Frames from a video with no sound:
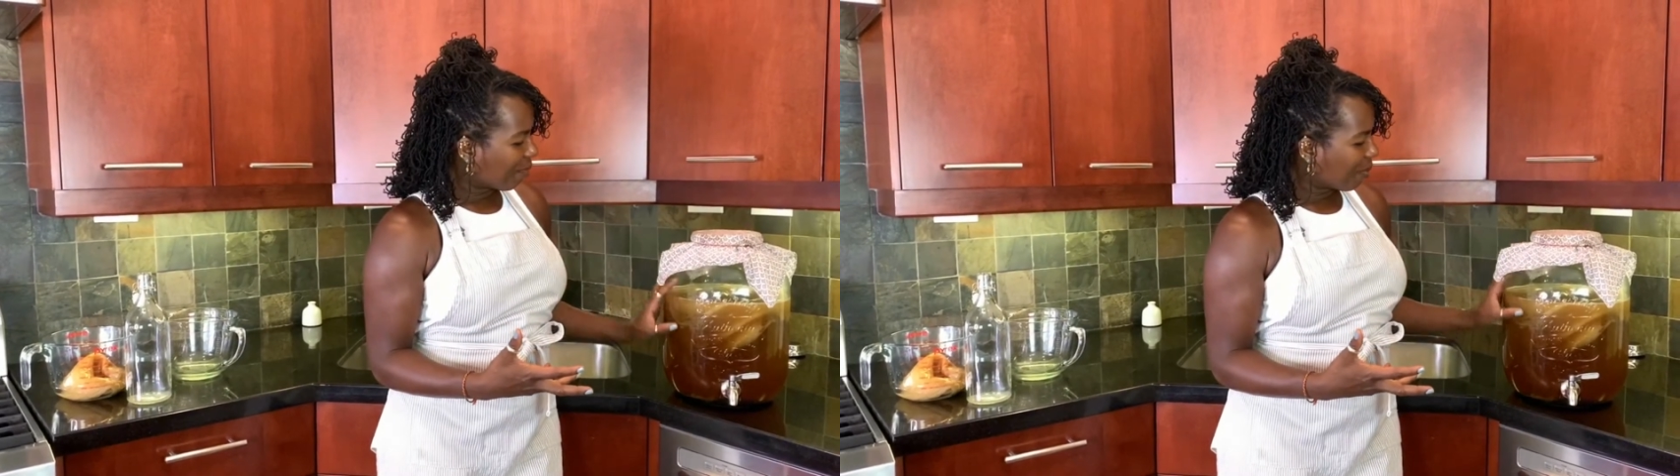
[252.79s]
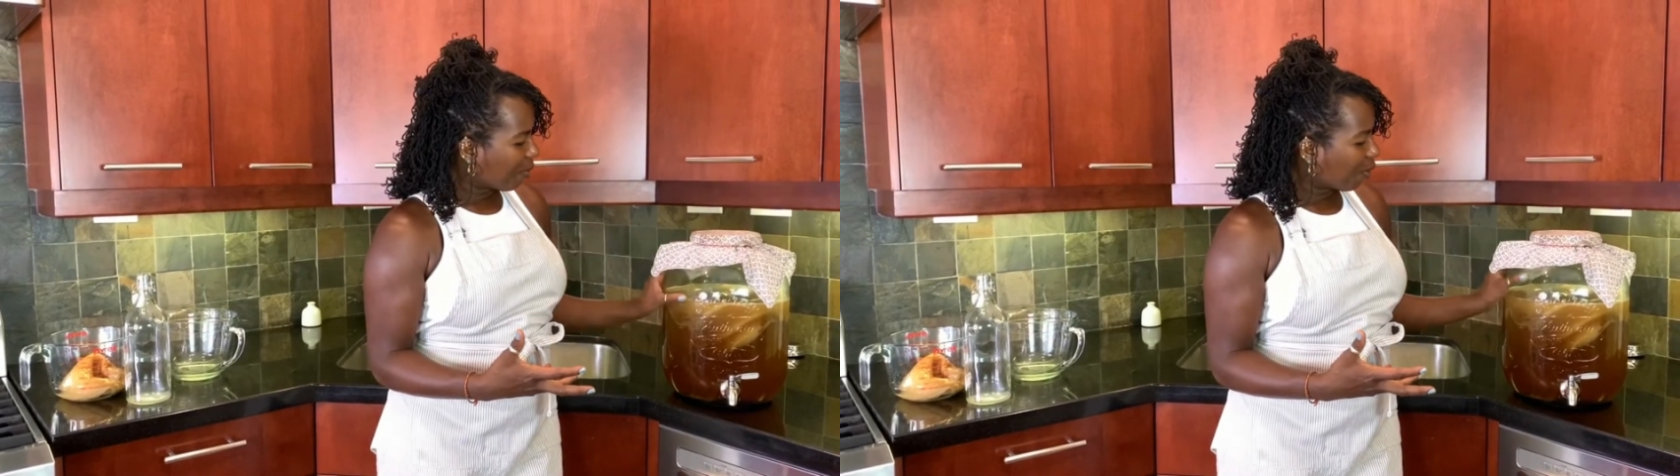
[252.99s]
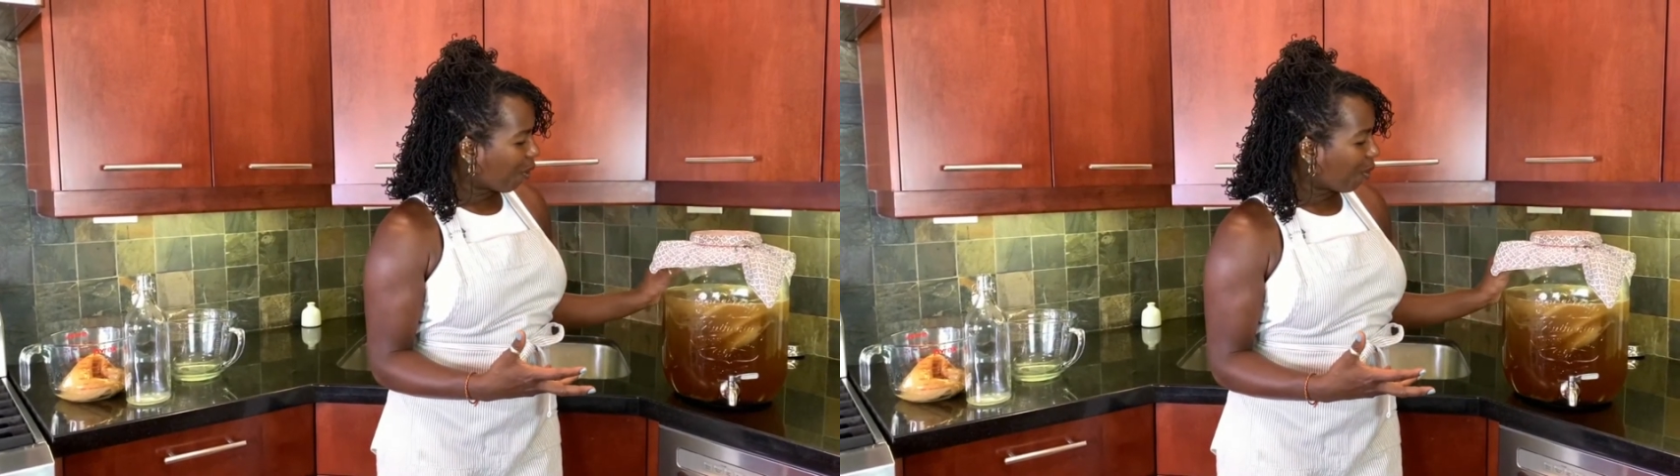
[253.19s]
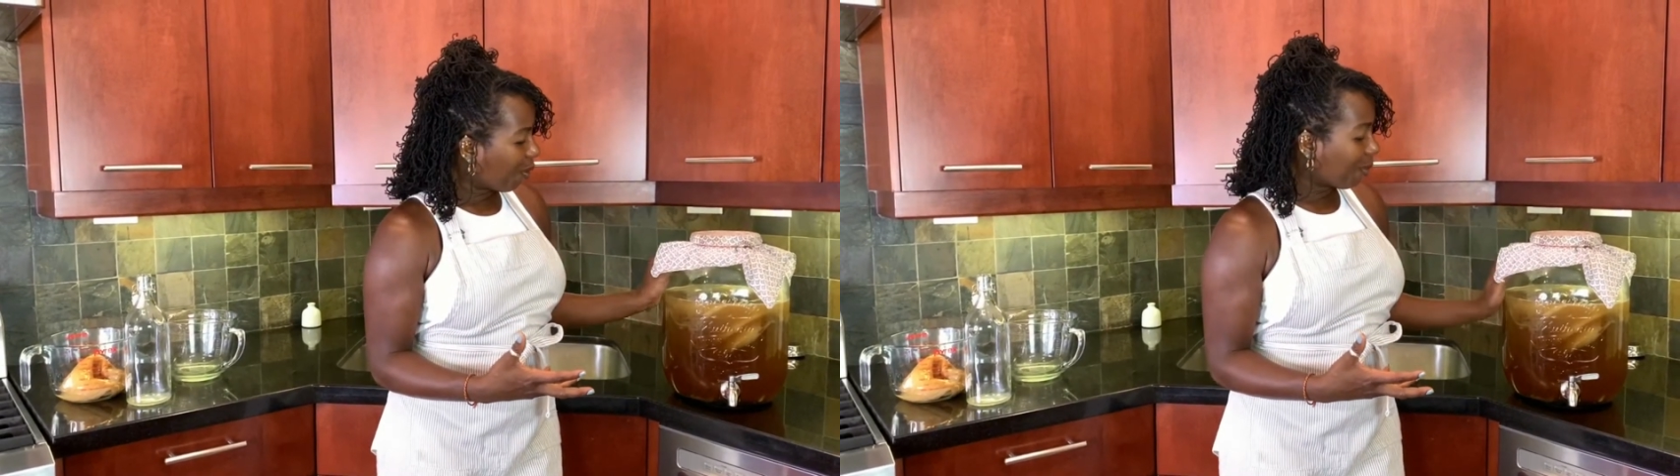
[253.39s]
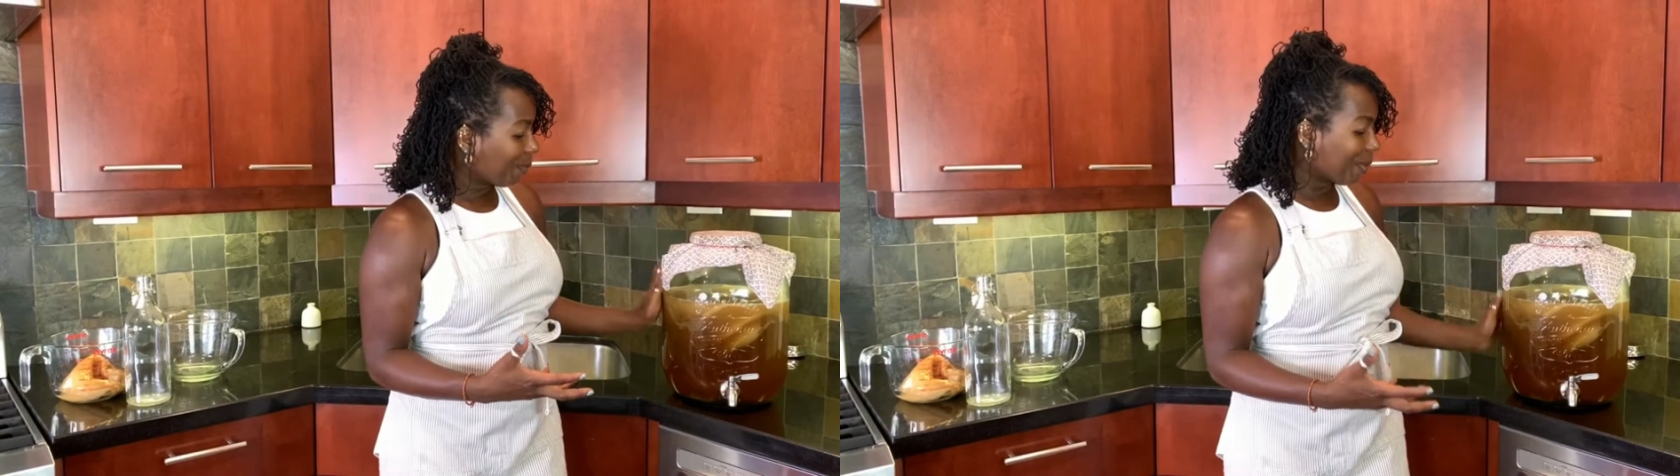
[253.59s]

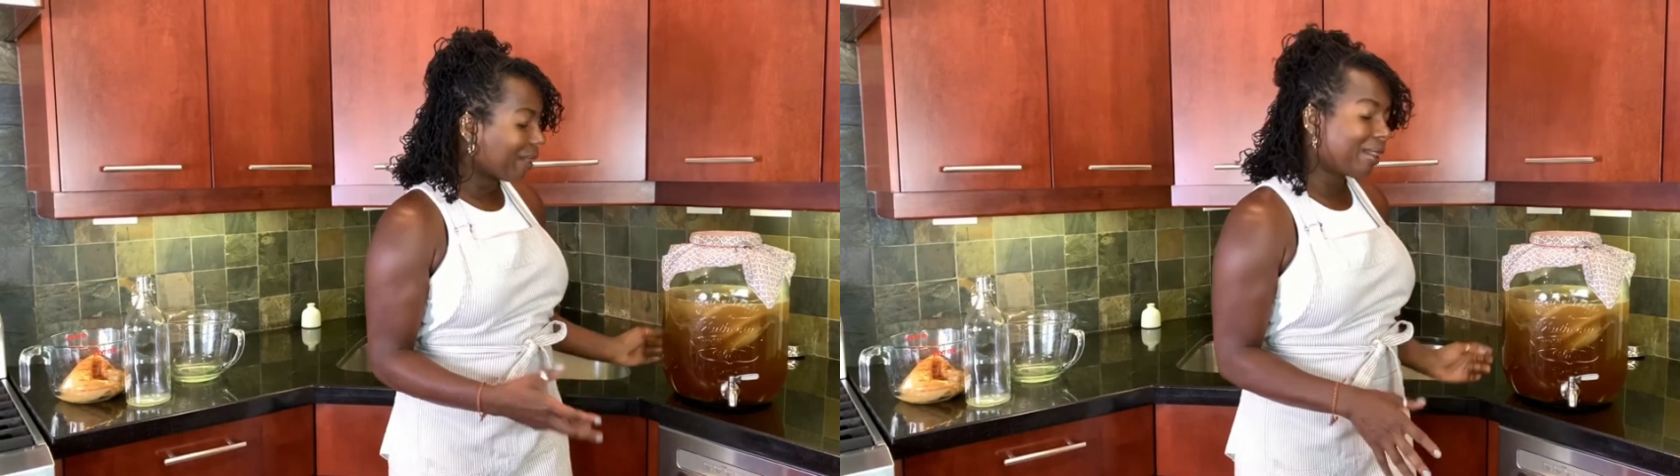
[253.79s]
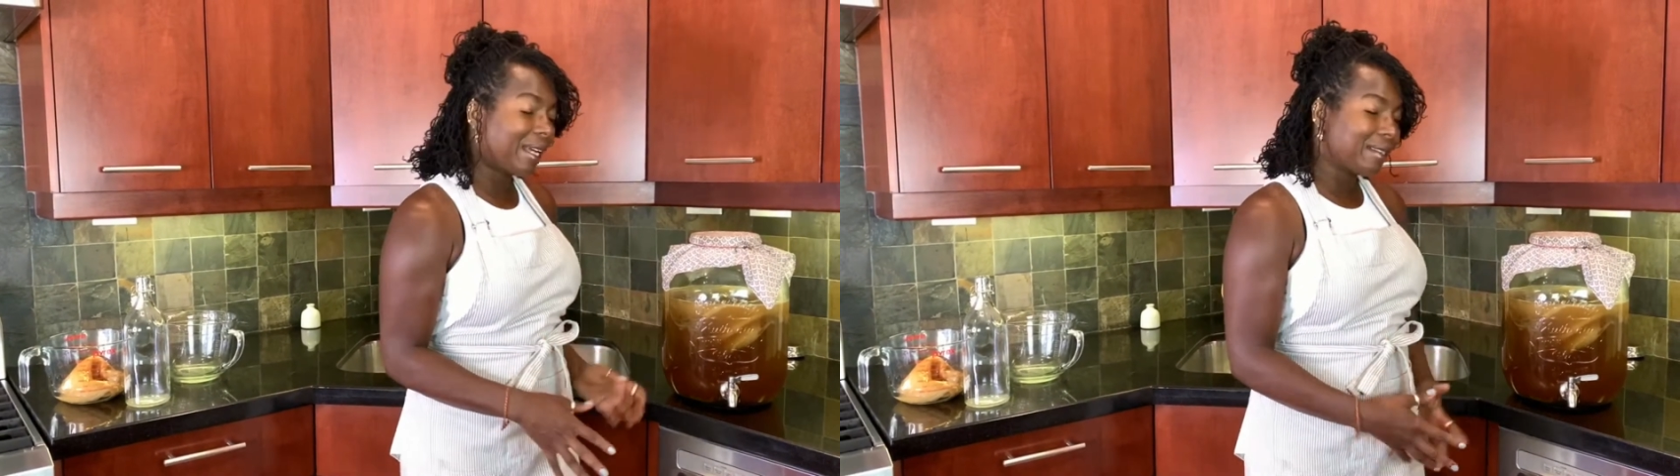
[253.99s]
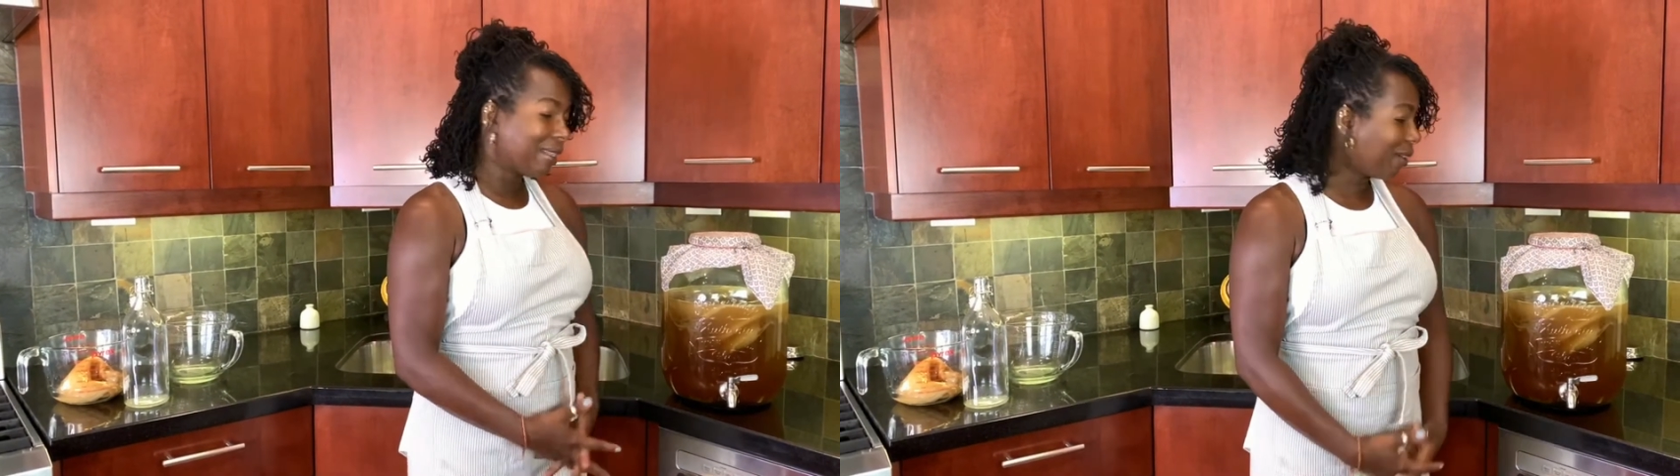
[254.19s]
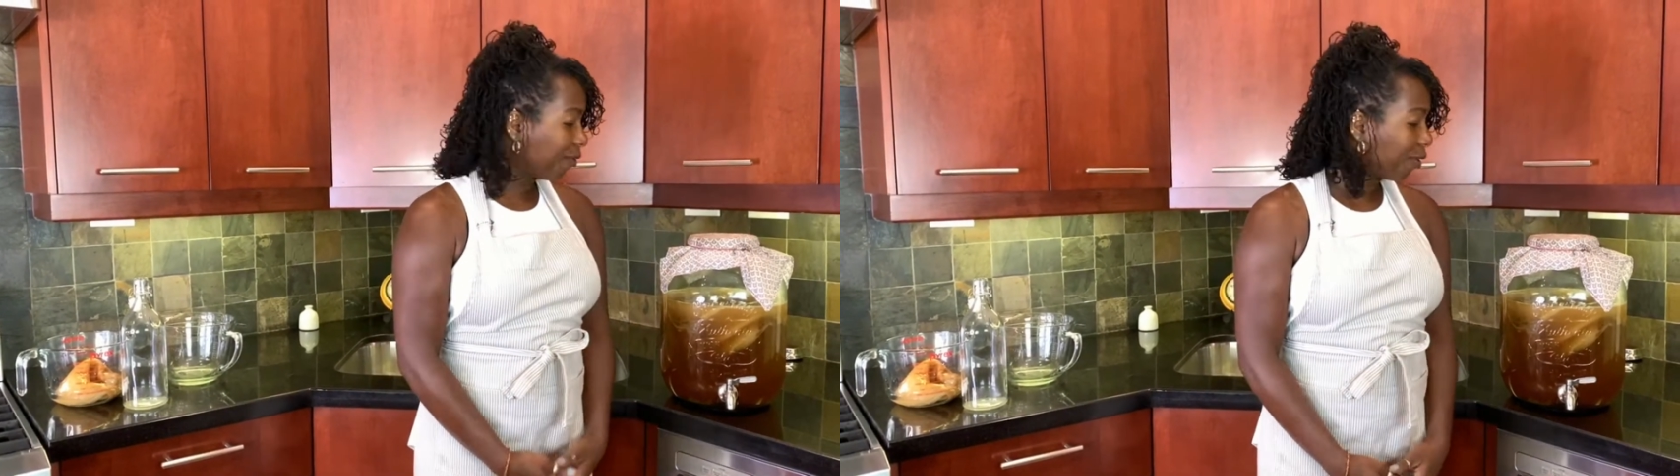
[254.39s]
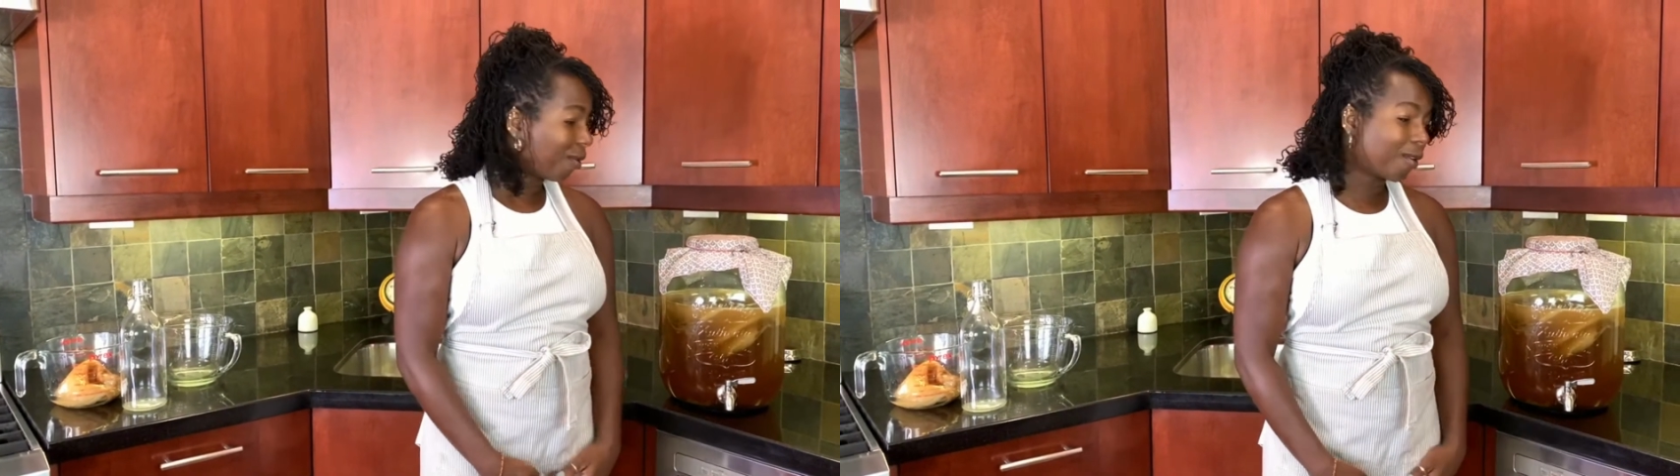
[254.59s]
So that's it
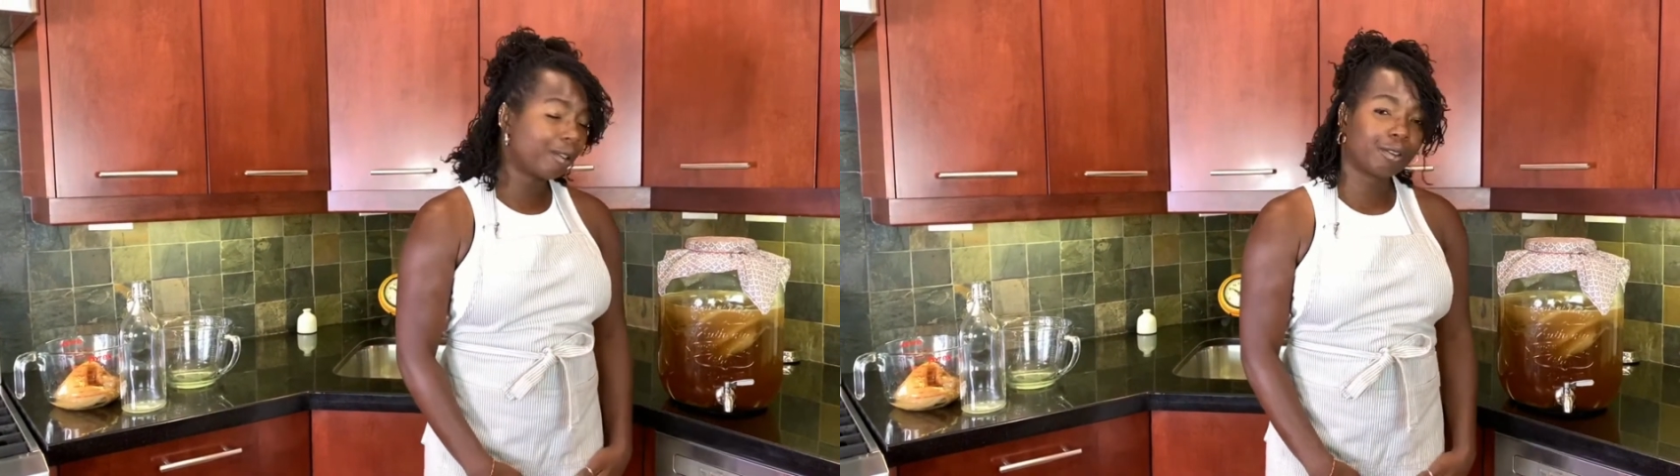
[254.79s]
for